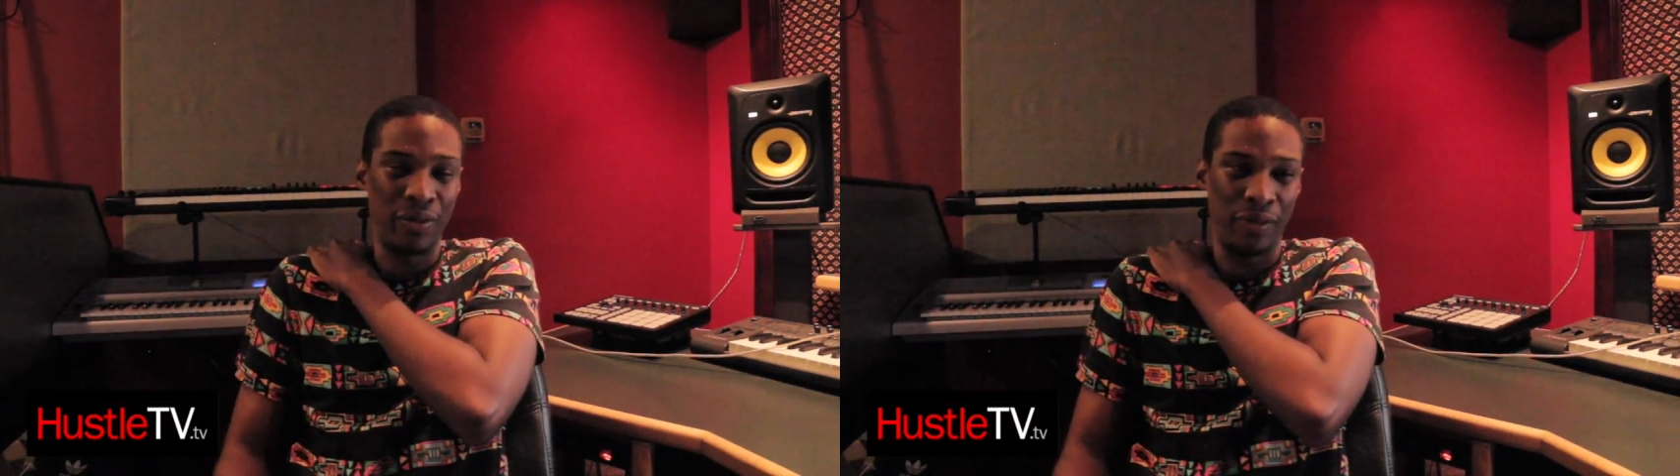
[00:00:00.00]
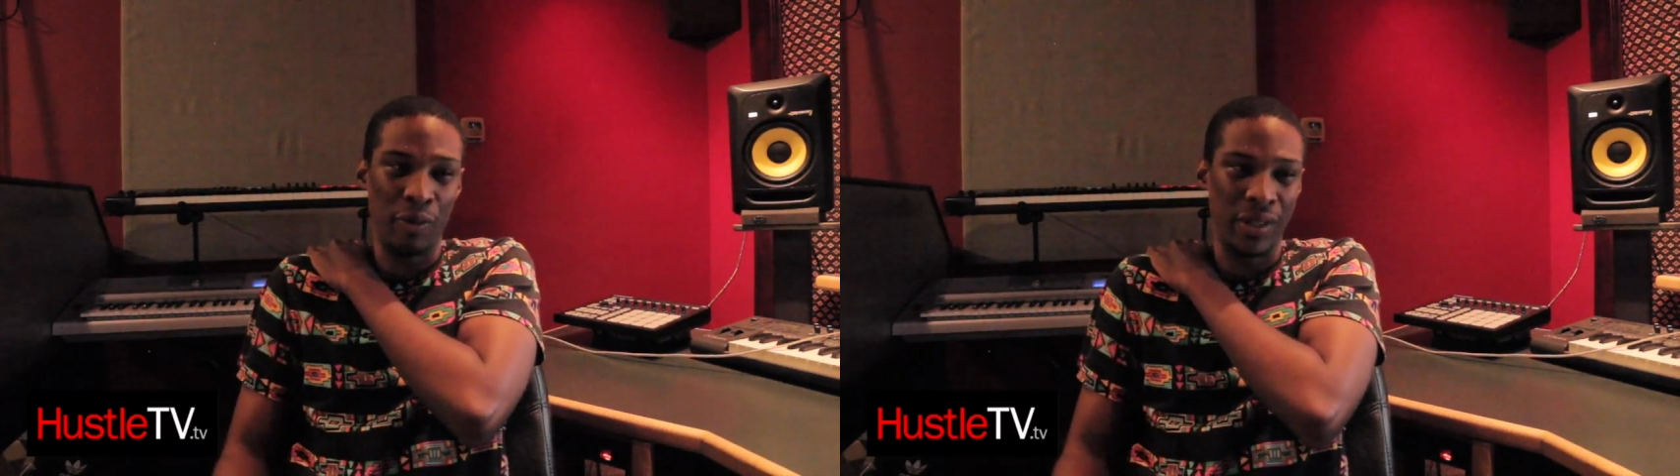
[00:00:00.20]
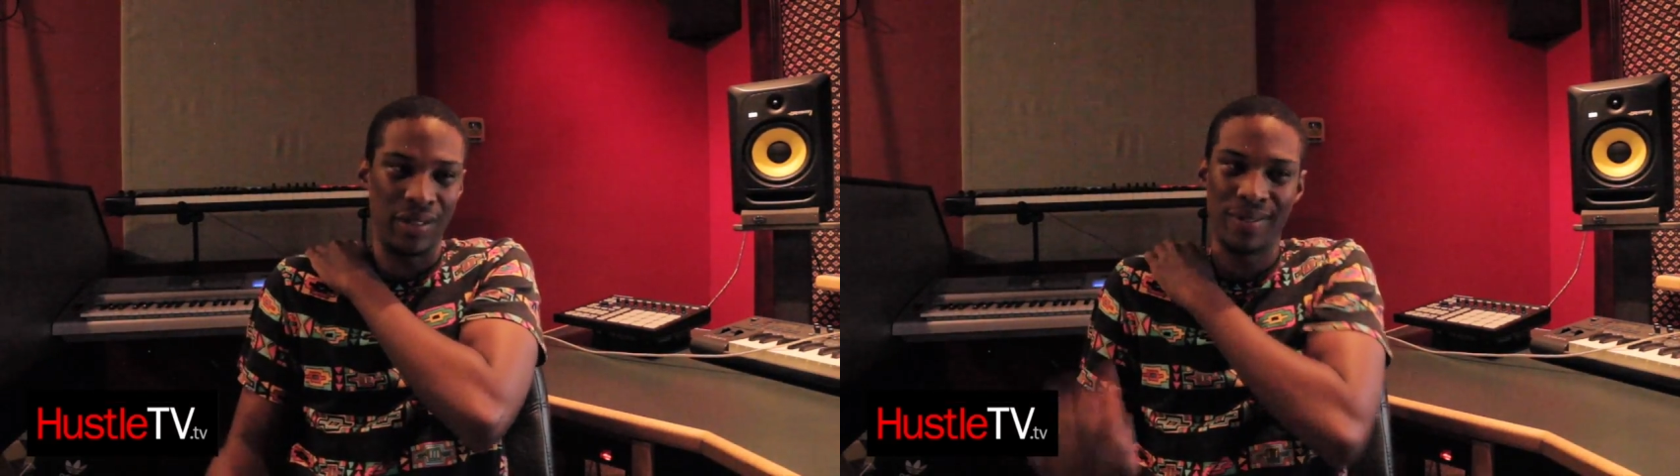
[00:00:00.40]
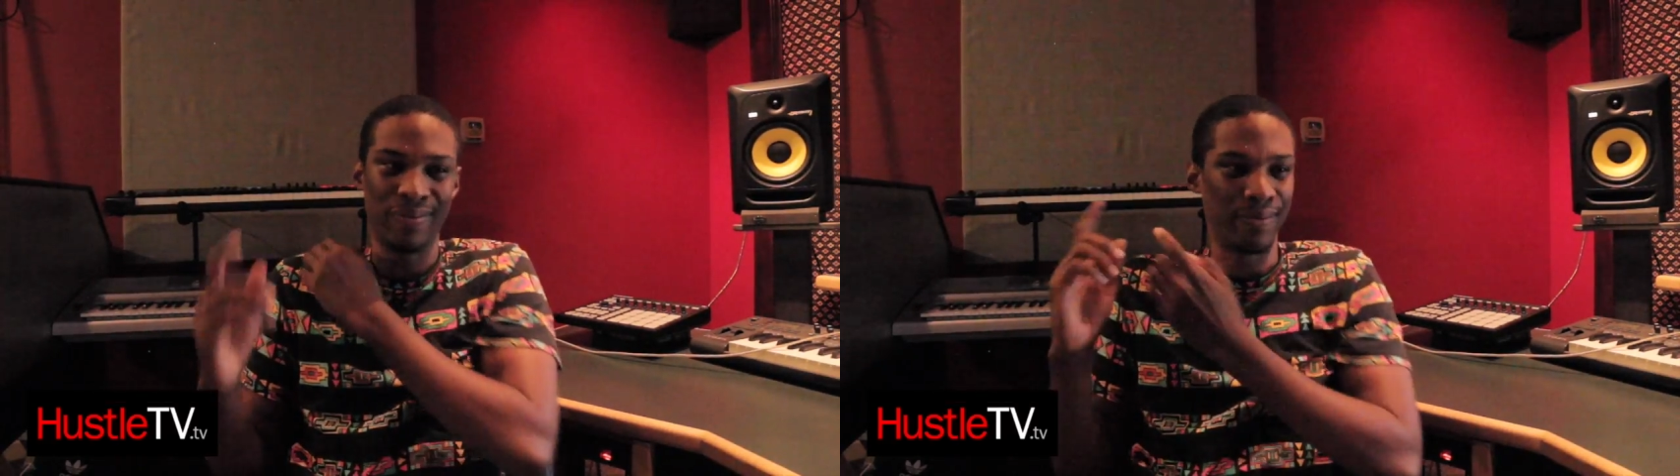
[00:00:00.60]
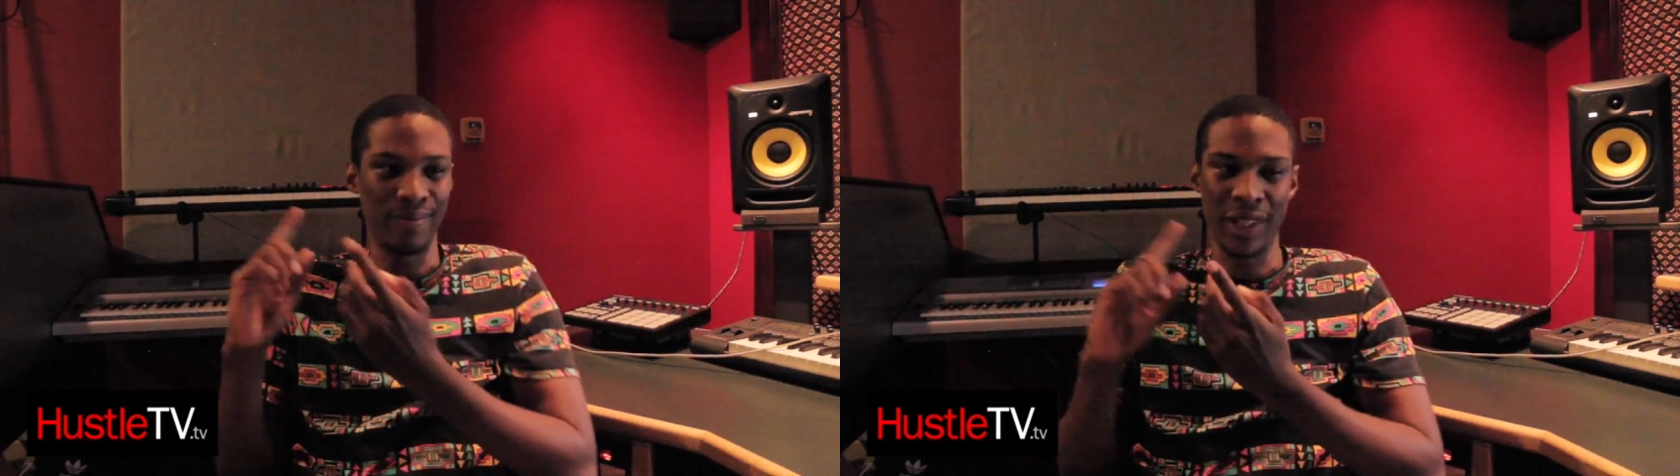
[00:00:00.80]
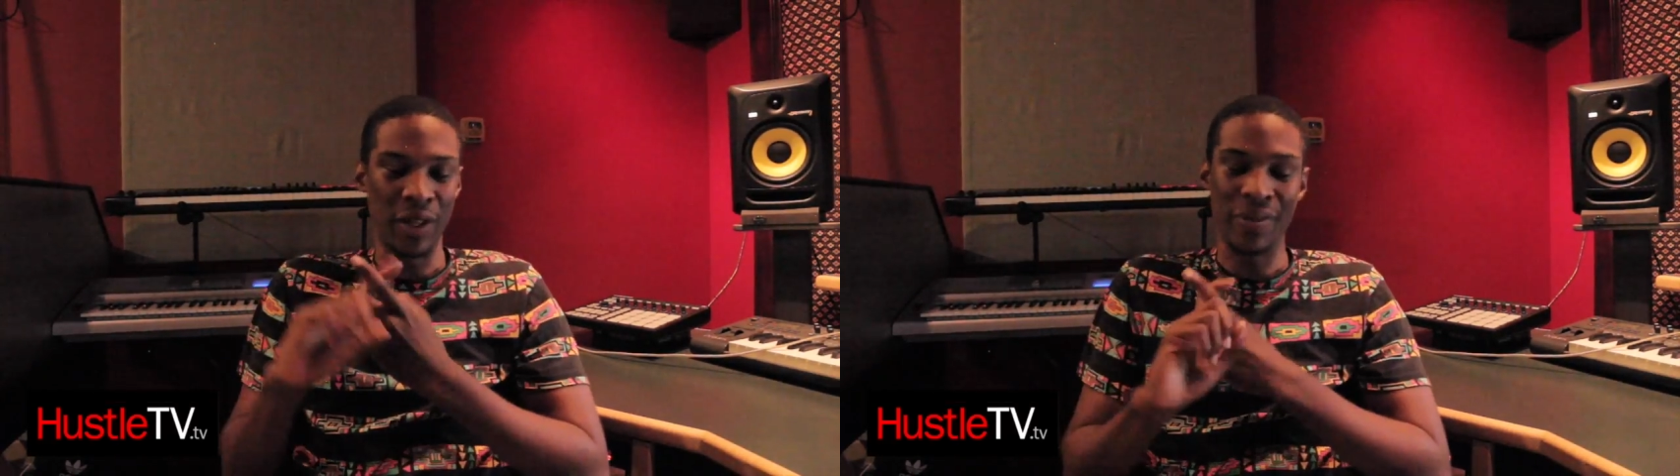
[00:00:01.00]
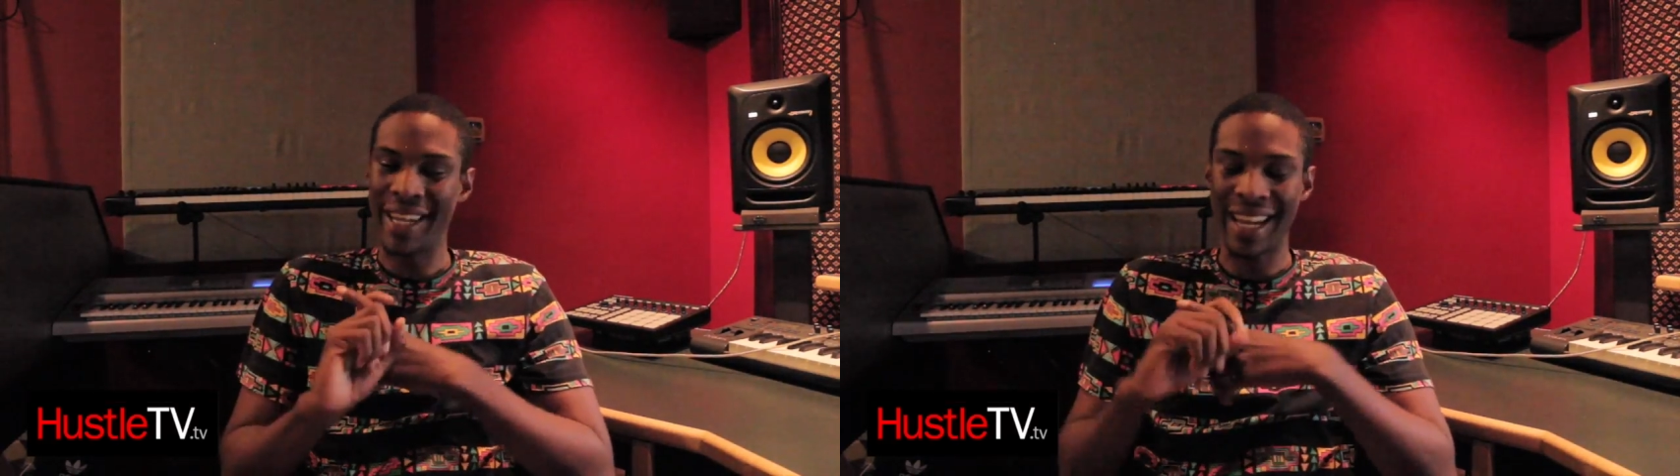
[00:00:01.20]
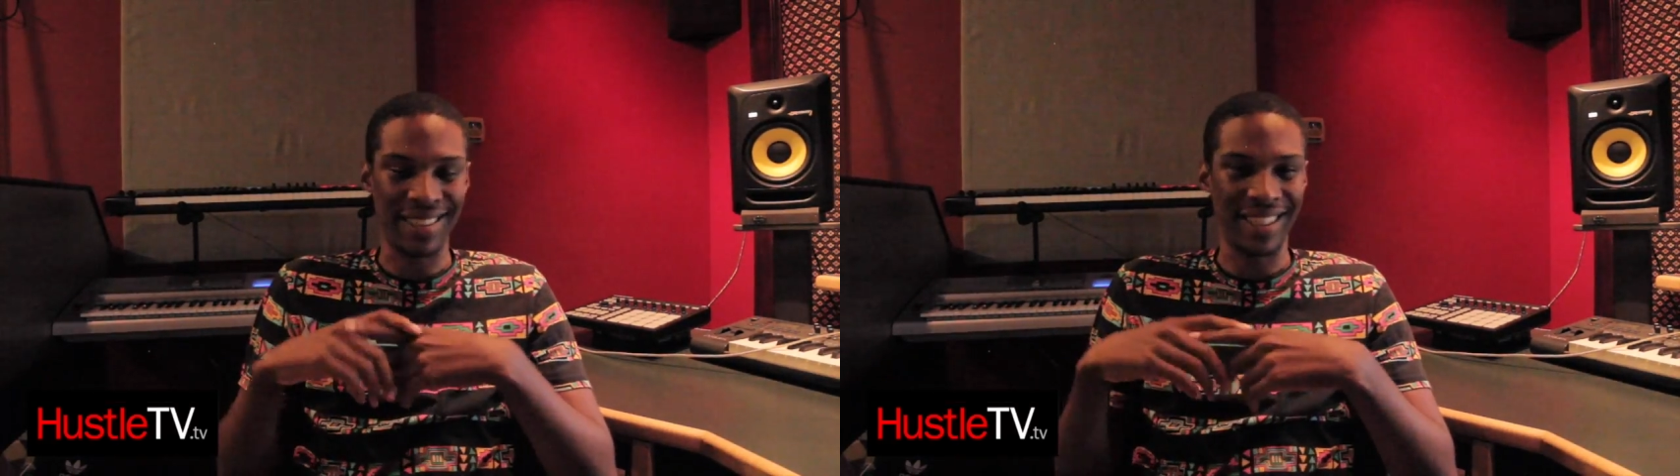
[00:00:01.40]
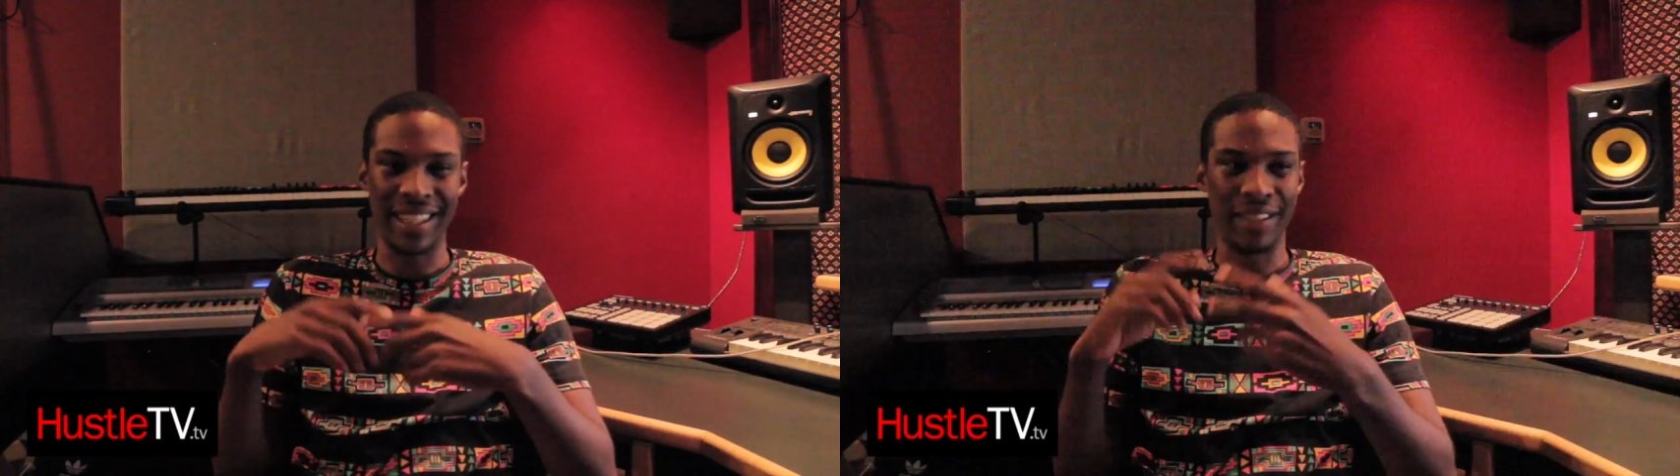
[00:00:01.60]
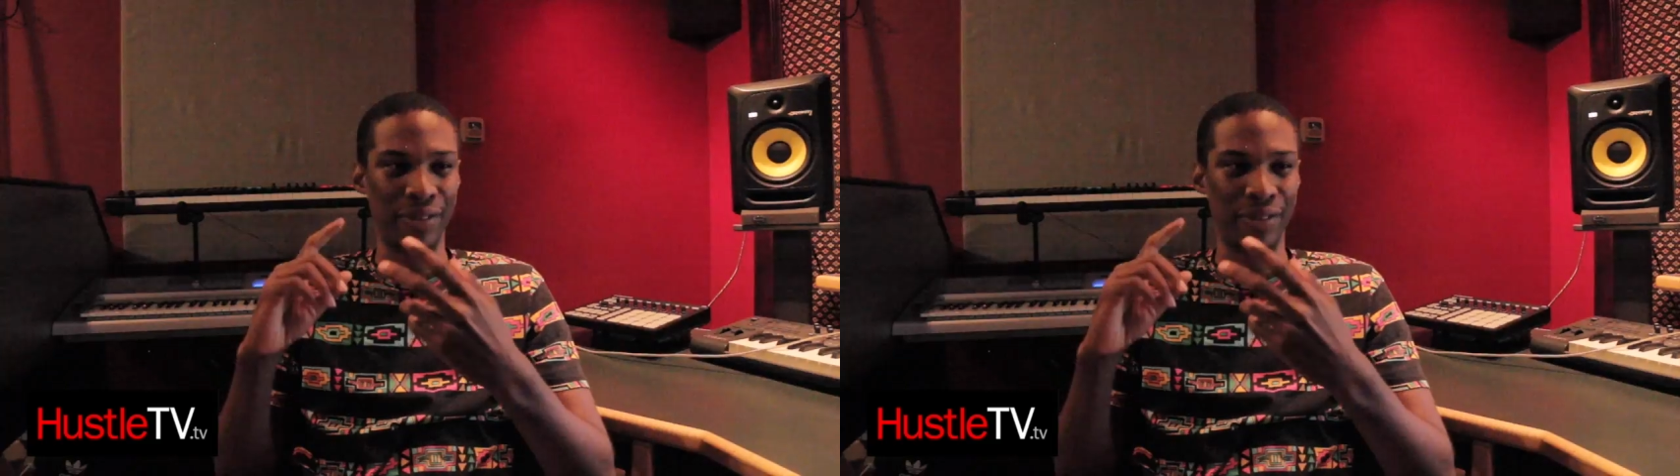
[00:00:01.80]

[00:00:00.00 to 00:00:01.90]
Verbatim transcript: If it was, you know, dancing,